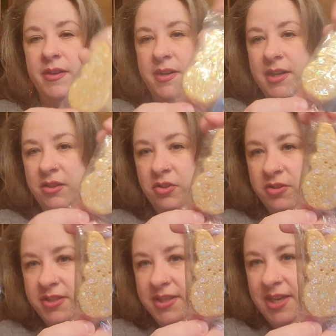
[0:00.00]
then it
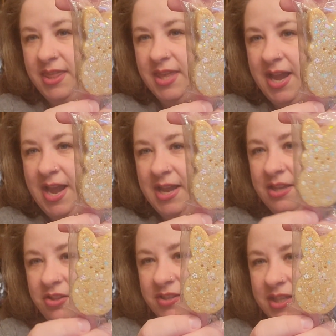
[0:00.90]
looks like that.
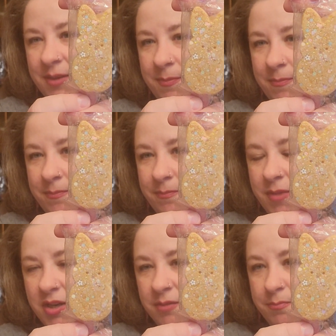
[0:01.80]
It looks like a
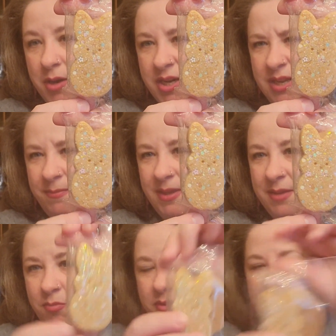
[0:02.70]
bunny
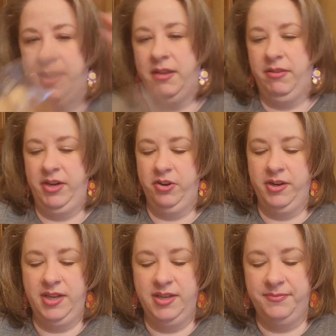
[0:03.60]
peep with like glitter
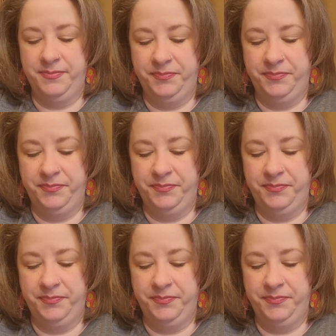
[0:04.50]
in it.